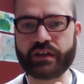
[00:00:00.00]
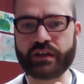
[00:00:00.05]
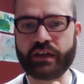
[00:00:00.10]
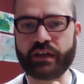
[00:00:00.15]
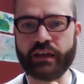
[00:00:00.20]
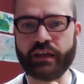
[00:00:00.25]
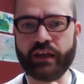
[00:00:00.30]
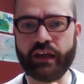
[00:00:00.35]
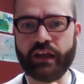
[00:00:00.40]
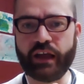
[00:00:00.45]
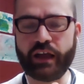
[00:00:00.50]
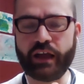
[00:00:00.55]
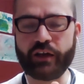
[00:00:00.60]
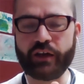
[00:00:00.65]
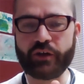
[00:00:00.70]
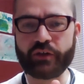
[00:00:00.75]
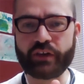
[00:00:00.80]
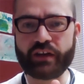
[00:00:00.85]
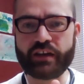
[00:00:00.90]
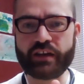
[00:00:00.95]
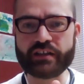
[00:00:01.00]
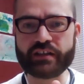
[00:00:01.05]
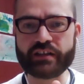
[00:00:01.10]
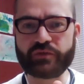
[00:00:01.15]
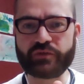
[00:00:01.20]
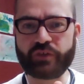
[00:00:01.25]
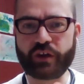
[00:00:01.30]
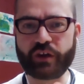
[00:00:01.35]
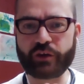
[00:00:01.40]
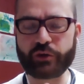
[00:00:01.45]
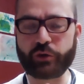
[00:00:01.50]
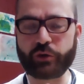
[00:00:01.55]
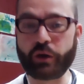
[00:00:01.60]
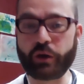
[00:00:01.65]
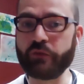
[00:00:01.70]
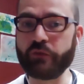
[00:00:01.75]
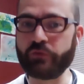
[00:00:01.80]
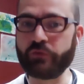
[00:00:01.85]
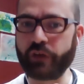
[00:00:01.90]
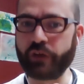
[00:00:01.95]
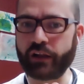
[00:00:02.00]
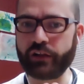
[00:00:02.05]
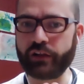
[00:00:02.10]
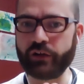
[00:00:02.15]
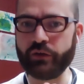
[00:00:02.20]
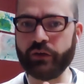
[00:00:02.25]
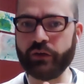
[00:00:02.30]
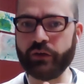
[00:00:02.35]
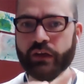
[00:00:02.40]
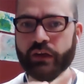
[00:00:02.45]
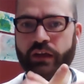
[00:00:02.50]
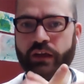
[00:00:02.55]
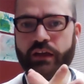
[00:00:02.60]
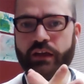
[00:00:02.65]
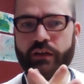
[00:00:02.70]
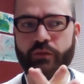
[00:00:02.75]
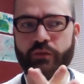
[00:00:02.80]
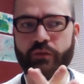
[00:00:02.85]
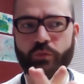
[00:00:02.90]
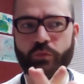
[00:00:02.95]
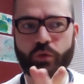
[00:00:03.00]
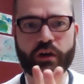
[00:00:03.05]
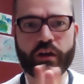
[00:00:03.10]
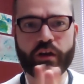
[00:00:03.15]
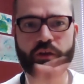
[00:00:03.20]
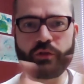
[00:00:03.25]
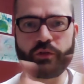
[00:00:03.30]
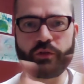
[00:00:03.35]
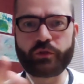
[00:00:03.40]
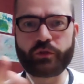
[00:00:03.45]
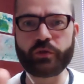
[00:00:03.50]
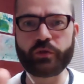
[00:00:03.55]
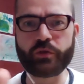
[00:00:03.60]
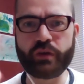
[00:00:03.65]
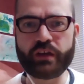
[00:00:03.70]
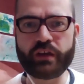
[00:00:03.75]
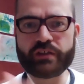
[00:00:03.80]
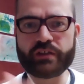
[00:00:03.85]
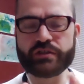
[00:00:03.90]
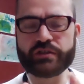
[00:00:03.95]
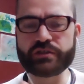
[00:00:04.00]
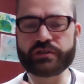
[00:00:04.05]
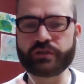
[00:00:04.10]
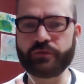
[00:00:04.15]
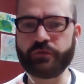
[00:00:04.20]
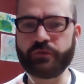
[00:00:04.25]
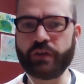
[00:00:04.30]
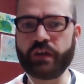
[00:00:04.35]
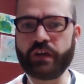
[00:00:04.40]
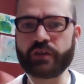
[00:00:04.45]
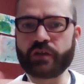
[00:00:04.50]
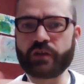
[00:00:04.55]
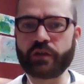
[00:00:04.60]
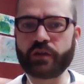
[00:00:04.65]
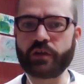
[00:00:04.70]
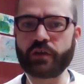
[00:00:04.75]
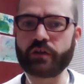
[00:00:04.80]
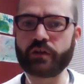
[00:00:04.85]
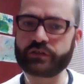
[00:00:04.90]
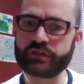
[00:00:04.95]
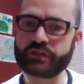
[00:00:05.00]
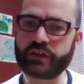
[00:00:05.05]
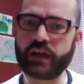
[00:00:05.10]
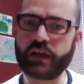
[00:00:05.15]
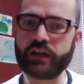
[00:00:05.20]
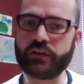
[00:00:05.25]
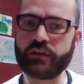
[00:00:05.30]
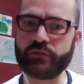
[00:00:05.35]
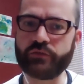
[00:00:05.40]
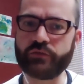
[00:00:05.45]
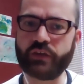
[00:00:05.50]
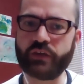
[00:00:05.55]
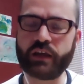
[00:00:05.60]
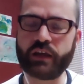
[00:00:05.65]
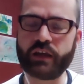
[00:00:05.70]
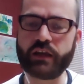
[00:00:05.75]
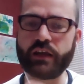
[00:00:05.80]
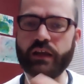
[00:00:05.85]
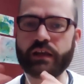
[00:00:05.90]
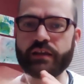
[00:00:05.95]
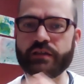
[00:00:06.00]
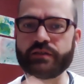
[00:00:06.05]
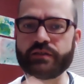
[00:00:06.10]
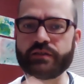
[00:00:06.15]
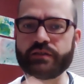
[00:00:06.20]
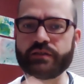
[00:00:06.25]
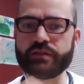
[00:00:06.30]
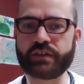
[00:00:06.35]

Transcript: And I know that he has found great value in working through issues of faith alongside of getting his